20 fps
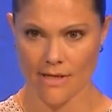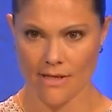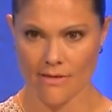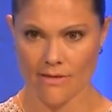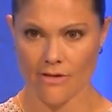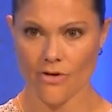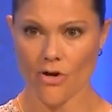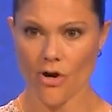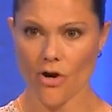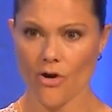
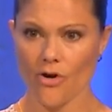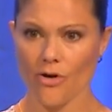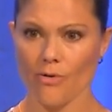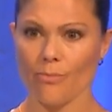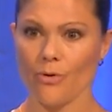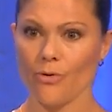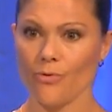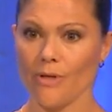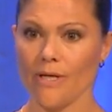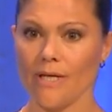that our
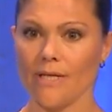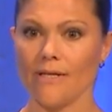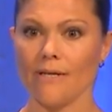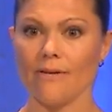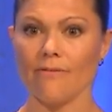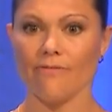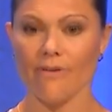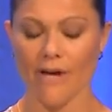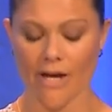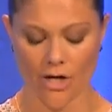marine
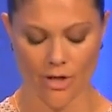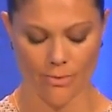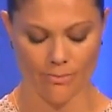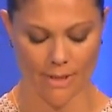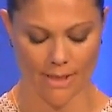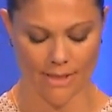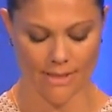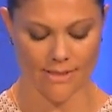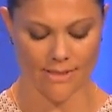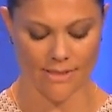
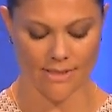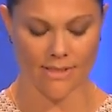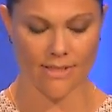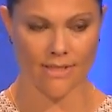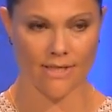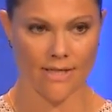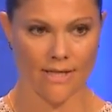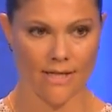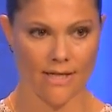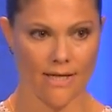environment
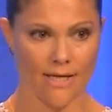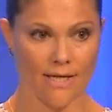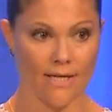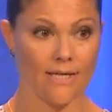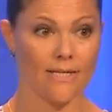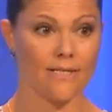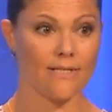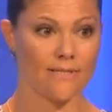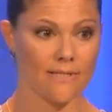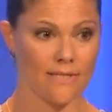
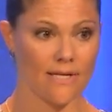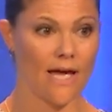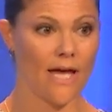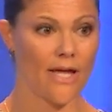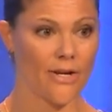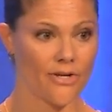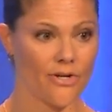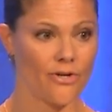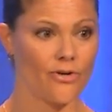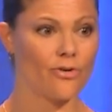is
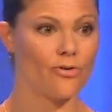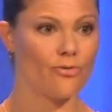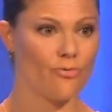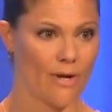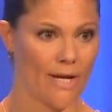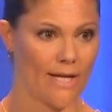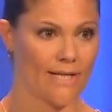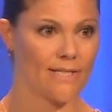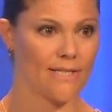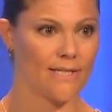under
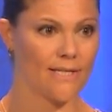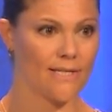great